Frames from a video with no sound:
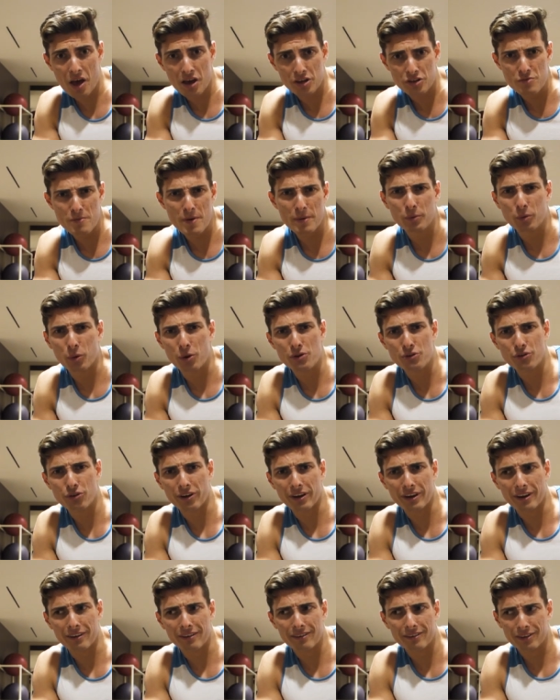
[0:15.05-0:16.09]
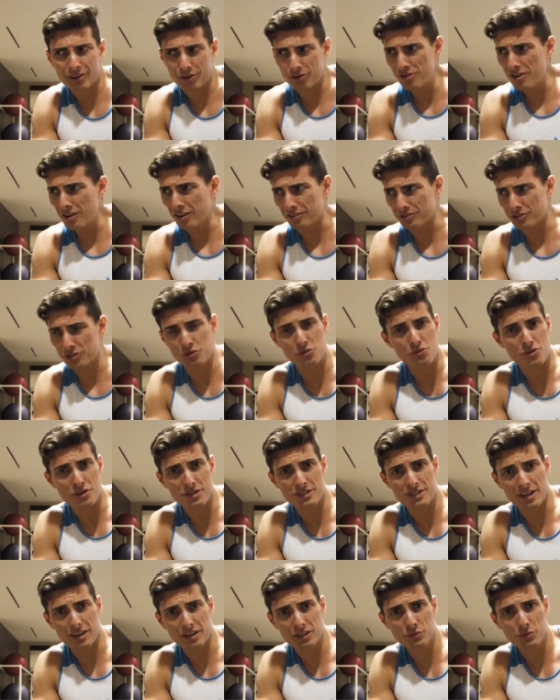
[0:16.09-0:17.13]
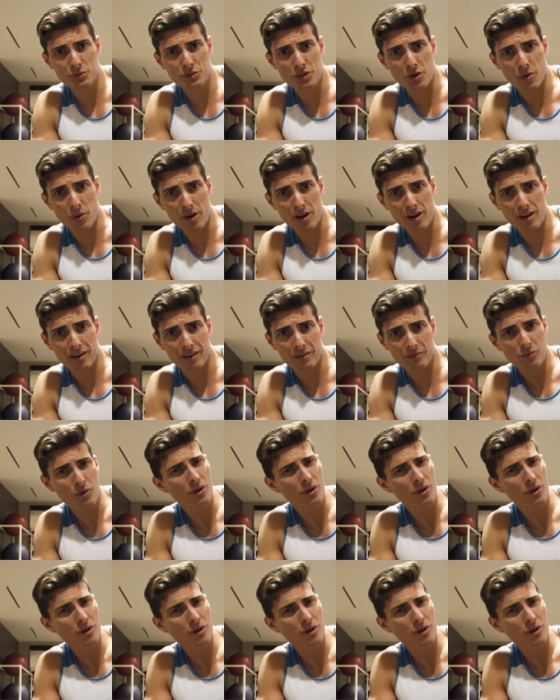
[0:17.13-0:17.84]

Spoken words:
You may be wondering, you're not student aesthetics, what's going on?